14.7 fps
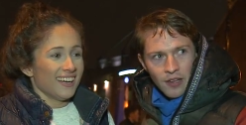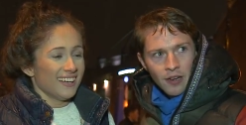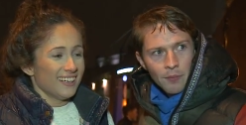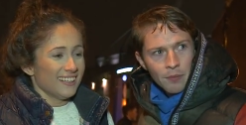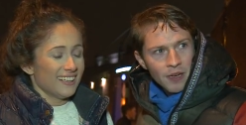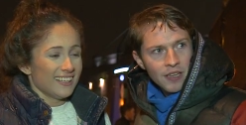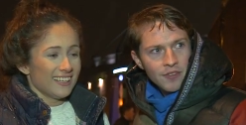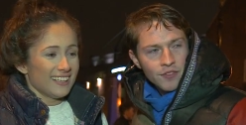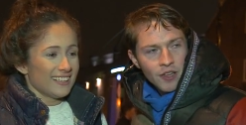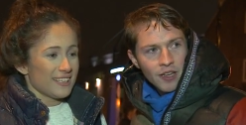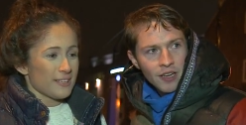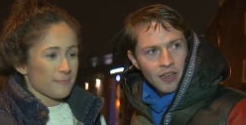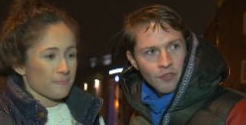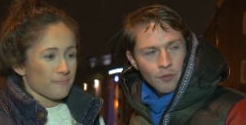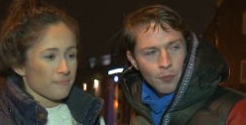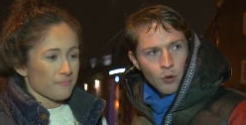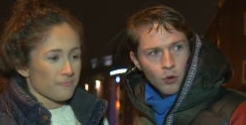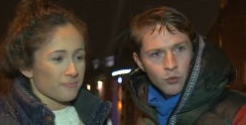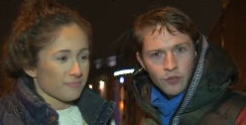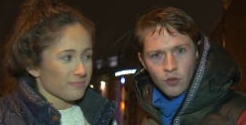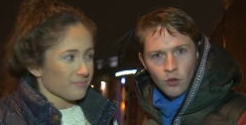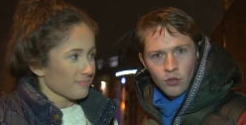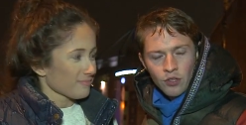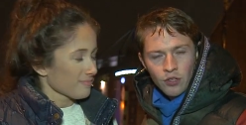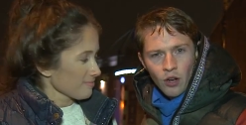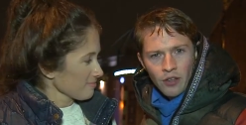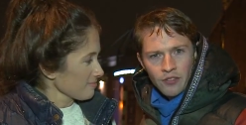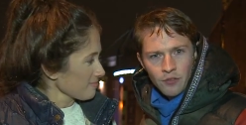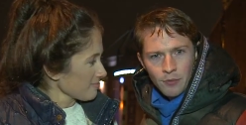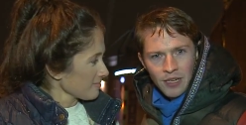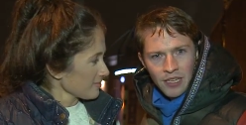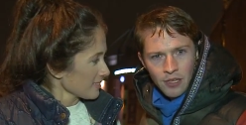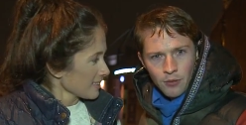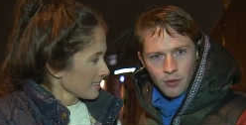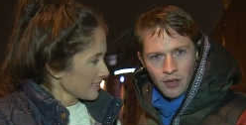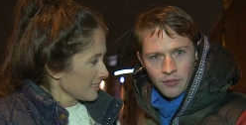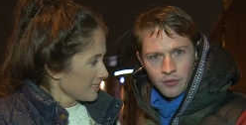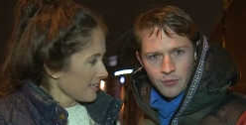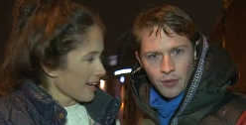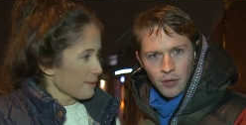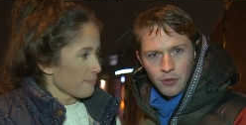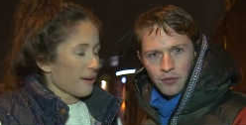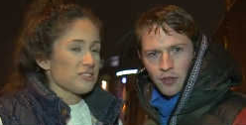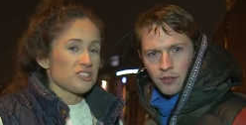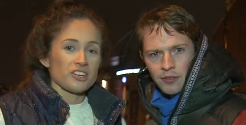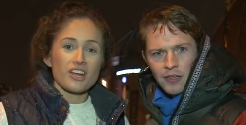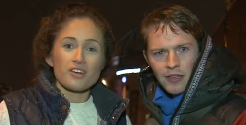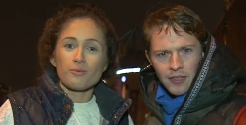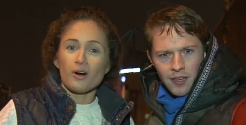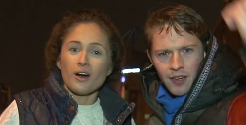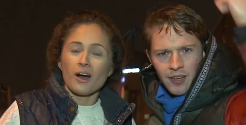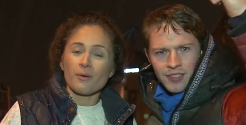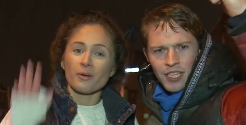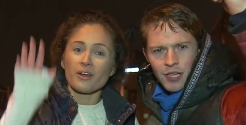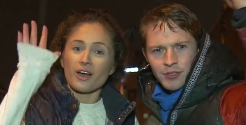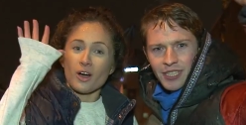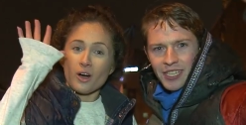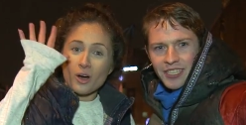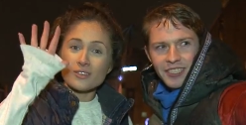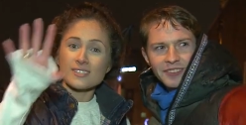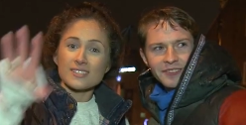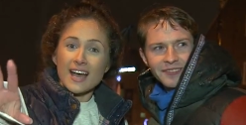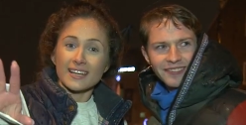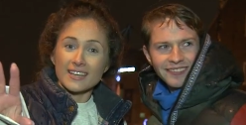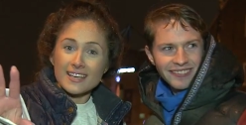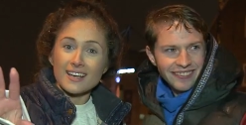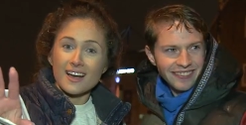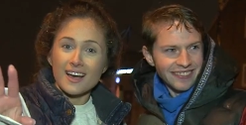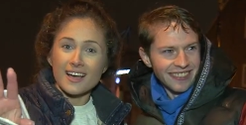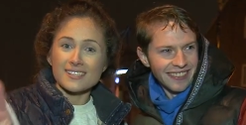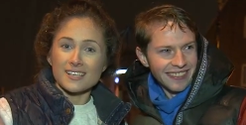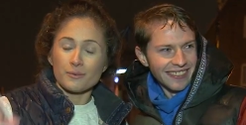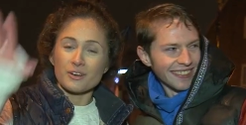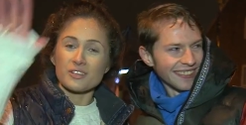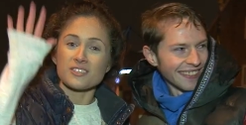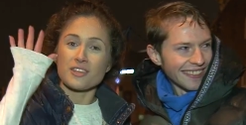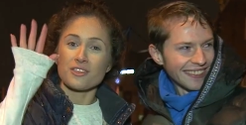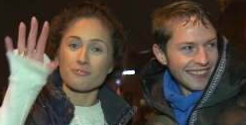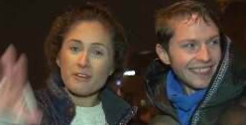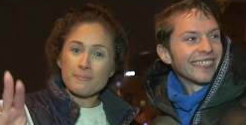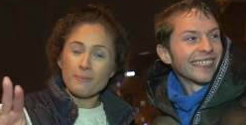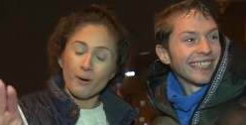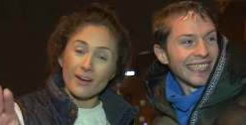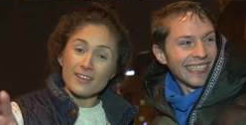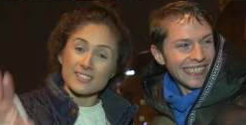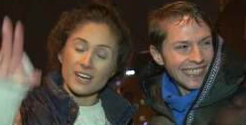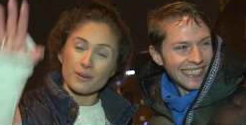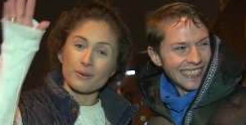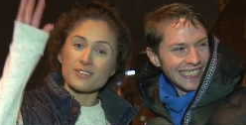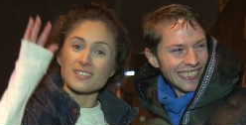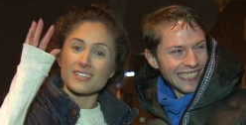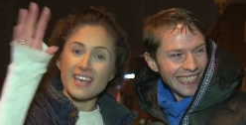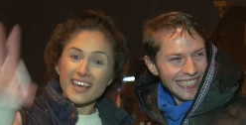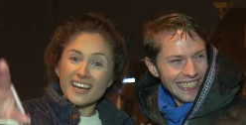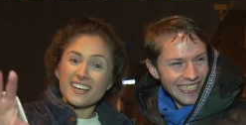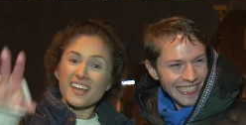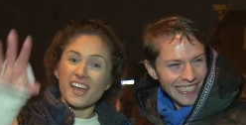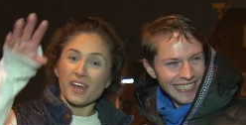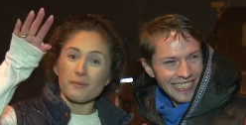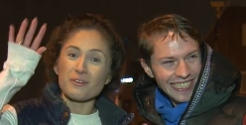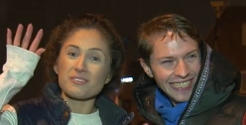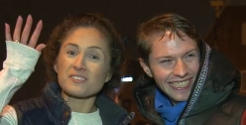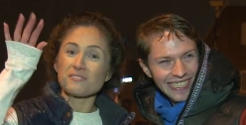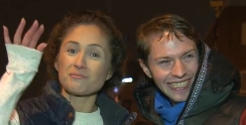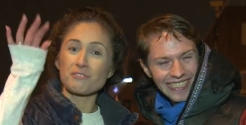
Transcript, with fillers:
Speaker 1: and I believe that Liverpool scored a ninetieth minute equaliser
Speaker 2: yeah. as well. So. And do you know what? I want, on Saturday, guys, I want to see three points, and I want to see Kennedy, and I want to see